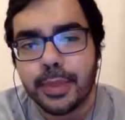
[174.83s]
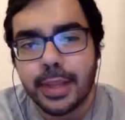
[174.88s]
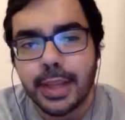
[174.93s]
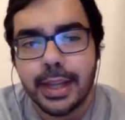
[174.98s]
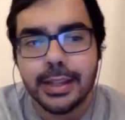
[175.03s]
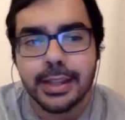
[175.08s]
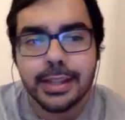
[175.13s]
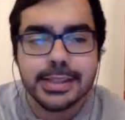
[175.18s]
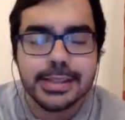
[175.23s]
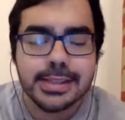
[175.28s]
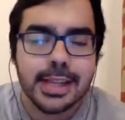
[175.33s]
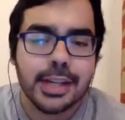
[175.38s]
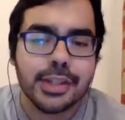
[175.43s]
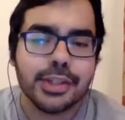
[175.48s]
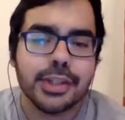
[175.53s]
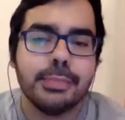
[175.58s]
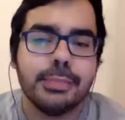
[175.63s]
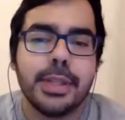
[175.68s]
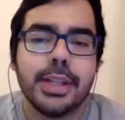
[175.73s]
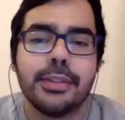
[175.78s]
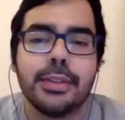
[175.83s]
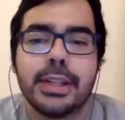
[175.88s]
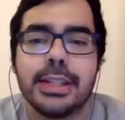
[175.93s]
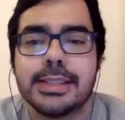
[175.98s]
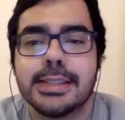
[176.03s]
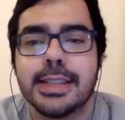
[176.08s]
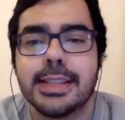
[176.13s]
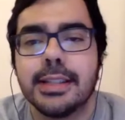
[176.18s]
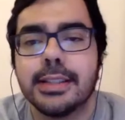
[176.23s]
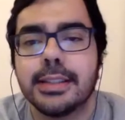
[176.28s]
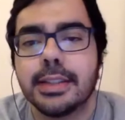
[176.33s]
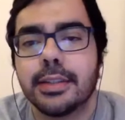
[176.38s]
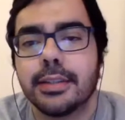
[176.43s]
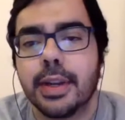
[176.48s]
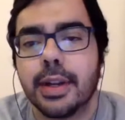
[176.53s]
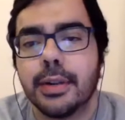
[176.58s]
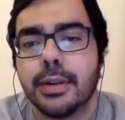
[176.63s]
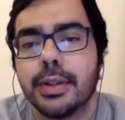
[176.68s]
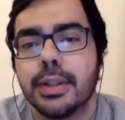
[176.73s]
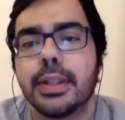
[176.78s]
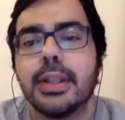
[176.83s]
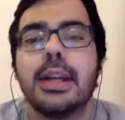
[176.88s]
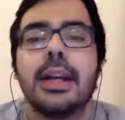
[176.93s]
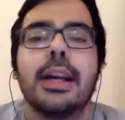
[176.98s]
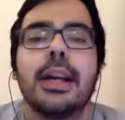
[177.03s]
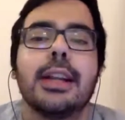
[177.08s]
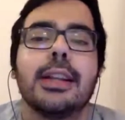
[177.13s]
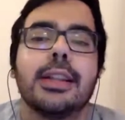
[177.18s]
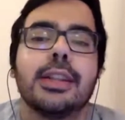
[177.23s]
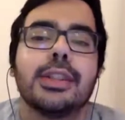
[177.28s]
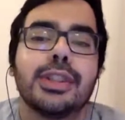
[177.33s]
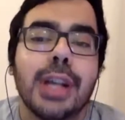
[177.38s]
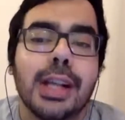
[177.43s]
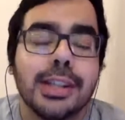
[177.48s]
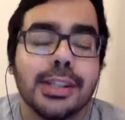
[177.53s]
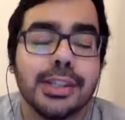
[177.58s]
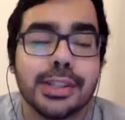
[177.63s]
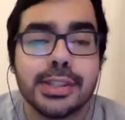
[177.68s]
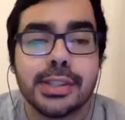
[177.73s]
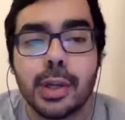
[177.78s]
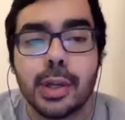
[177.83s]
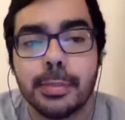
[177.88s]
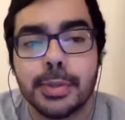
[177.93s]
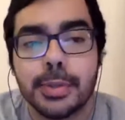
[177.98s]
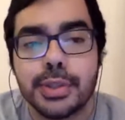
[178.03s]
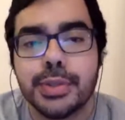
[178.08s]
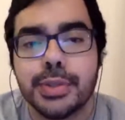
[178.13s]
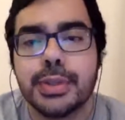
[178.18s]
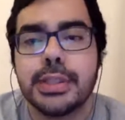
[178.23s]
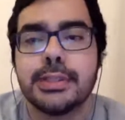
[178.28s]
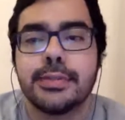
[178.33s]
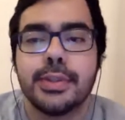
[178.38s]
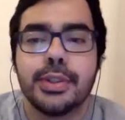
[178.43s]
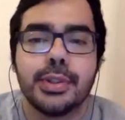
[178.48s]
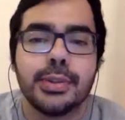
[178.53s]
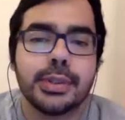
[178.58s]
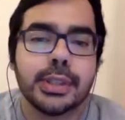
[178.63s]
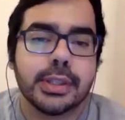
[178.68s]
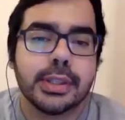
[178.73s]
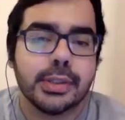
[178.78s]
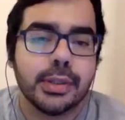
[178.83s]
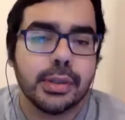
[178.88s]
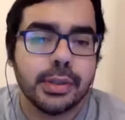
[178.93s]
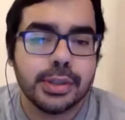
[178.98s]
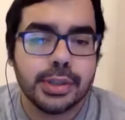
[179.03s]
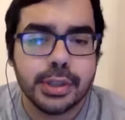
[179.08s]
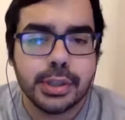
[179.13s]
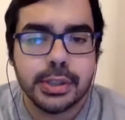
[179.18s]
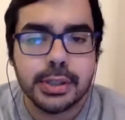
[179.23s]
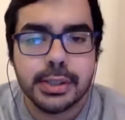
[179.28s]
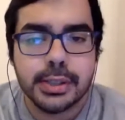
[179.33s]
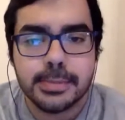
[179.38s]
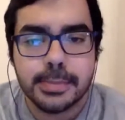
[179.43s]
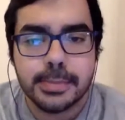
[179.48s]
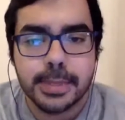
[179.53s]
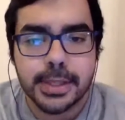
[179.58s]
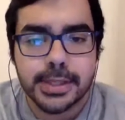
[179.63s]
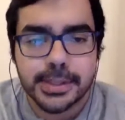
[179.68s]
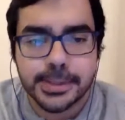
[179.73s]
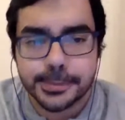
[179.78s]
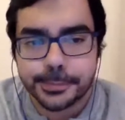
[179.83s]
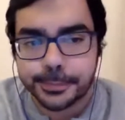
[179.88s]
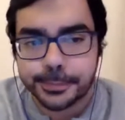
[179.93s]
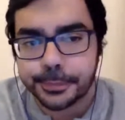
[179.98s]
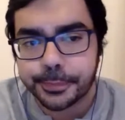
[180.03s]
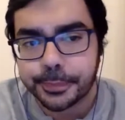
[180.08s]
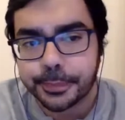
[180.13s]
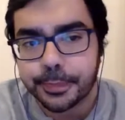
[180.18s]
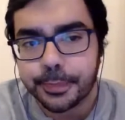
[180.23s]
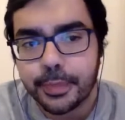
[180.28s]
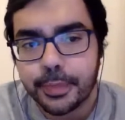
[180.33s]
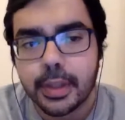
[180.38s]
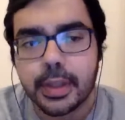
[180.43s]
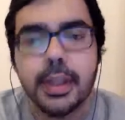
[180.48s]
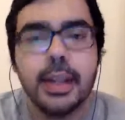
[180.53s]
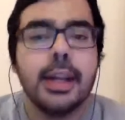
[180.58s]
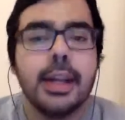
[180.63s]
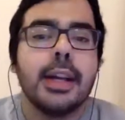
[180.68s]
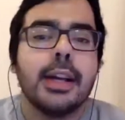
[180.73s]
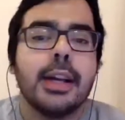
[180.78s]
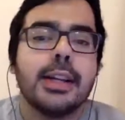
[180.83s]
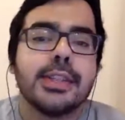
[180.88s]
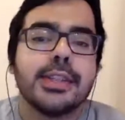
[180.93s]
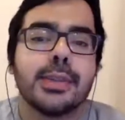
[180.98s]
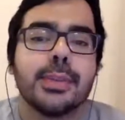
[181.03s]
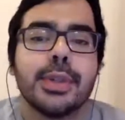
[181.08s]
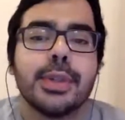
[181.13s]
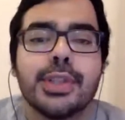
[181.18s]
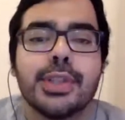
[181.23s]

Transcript: And the discussion being really centered around the challenges and opportunities for new technology in this space. So we're